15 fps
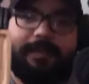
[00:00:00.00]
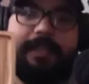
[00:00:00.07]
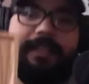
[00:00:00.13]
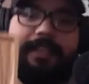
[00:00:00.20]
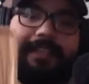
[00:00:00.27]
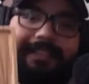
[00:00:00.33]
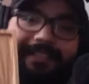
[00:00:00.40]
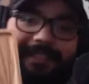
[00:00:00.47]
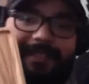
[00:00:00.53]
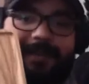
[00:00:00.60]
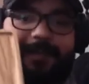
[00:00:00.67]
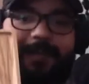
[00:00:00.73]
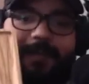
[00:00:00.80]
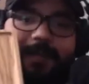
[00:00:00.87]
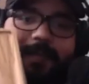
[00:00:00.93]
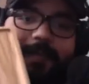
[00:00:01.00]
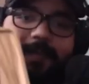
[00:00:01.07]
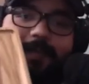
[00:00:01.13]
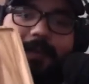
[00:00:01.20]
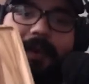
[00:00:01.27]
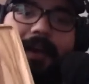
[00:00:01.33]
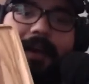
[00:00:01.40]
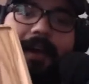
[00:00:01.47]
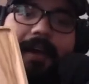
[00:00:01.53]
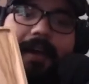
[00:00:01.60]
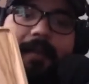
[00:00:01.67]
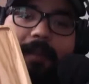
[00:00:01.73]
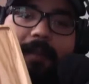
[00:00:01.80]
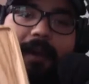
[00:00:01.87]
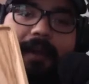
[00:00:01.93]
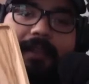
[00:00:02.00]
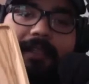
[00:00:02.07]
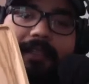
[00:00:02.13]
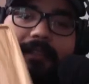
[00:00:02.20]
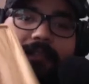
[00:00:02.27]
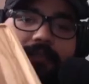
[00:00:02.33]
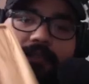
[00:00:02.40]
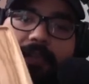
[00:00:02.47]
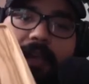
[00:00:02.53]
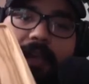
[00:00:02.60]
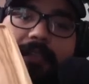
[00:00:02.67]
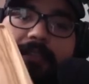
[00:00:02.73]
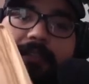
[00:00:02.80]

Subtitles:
this is poly. It's nice.